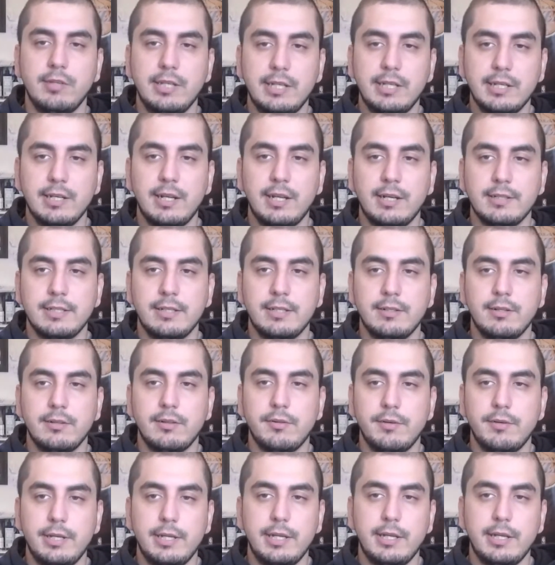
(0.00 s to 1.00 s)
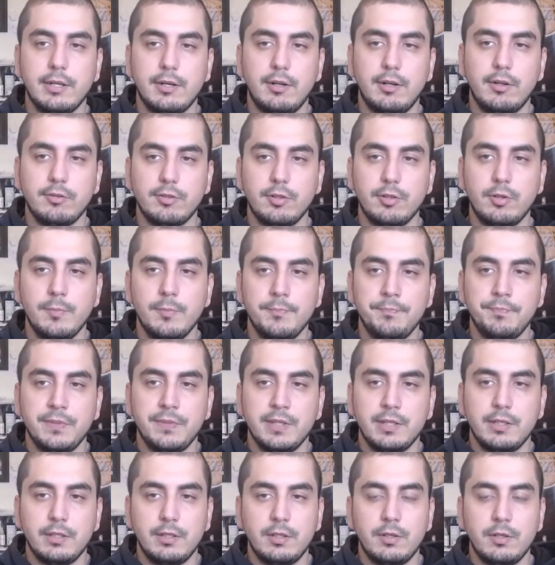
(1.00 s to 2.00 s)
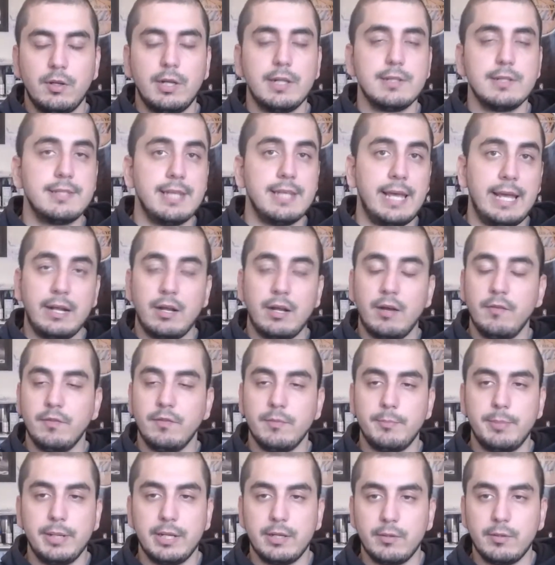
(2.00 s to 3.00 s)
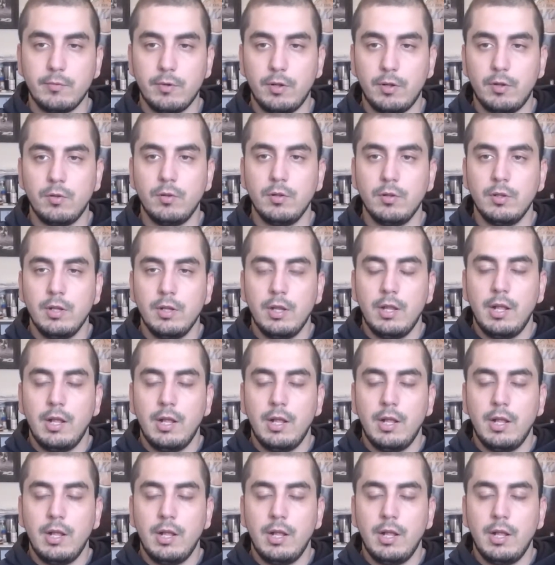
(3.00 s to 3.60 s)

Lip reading: He can knock down a 3. He could also, attack off the pick and roll.